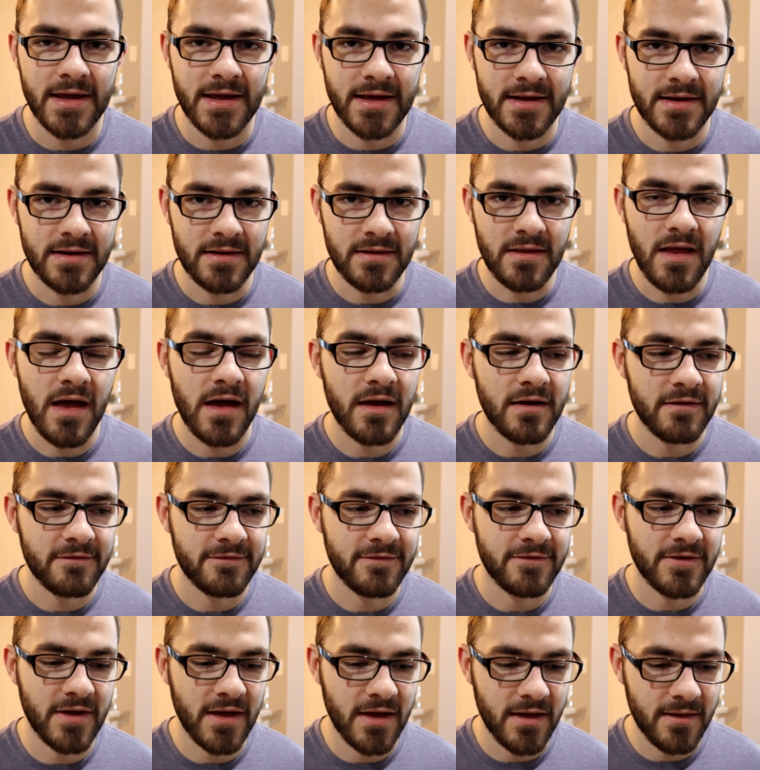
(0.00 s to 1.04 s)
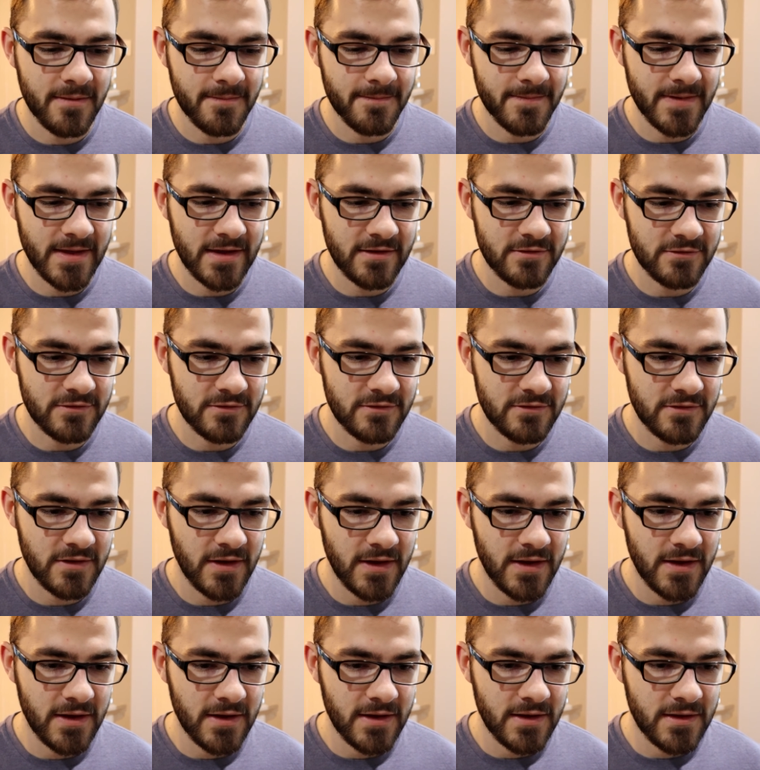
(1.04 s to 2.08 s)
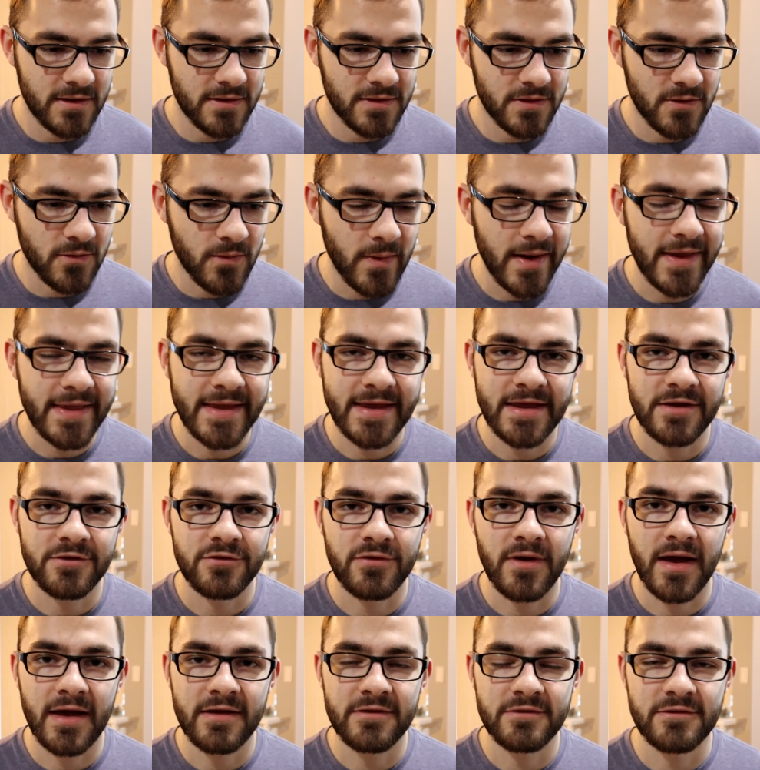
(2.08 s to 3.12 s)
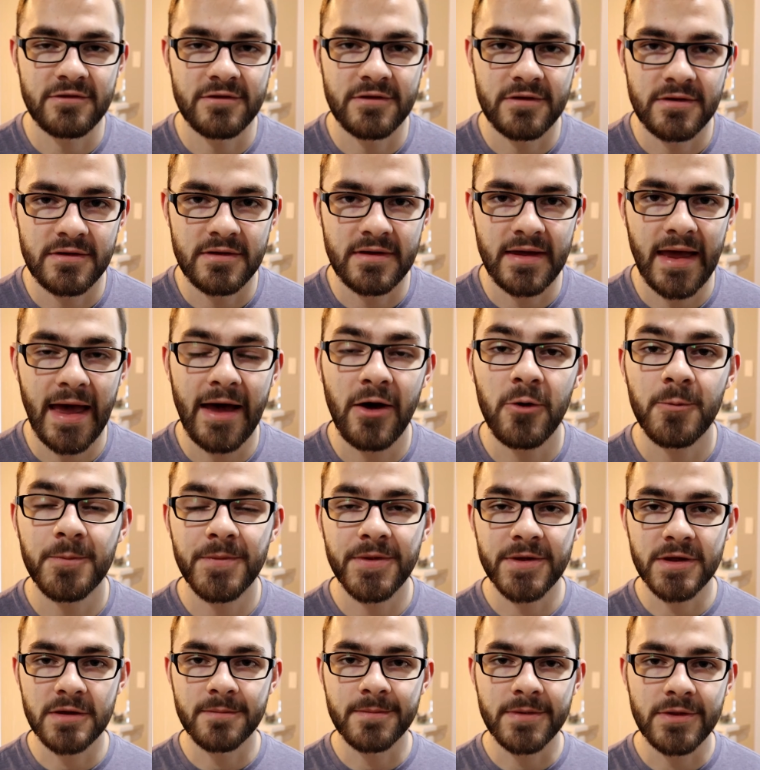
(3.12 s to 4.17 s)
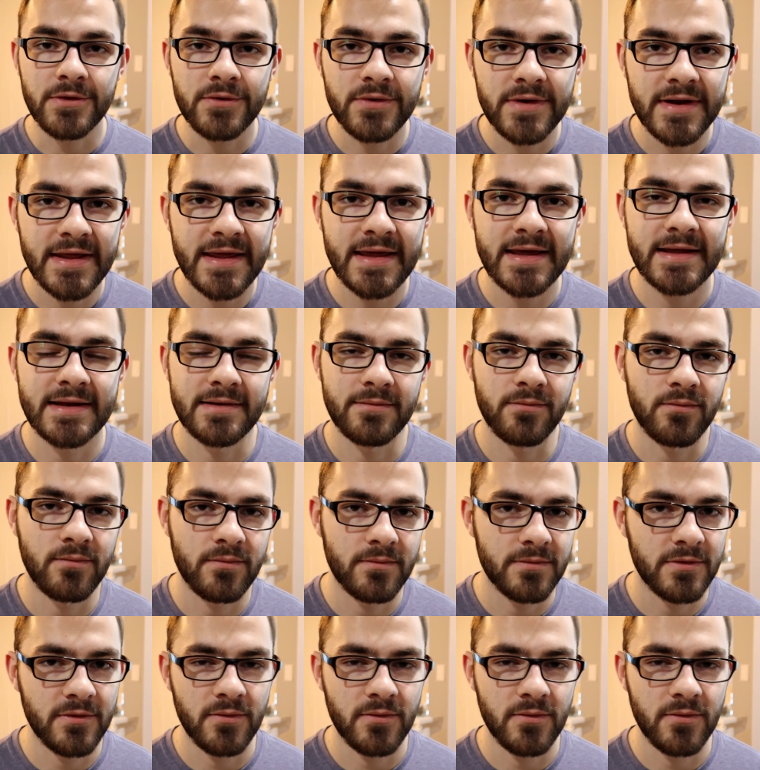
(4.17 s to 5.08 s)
a lot of the way that he tries to help the community and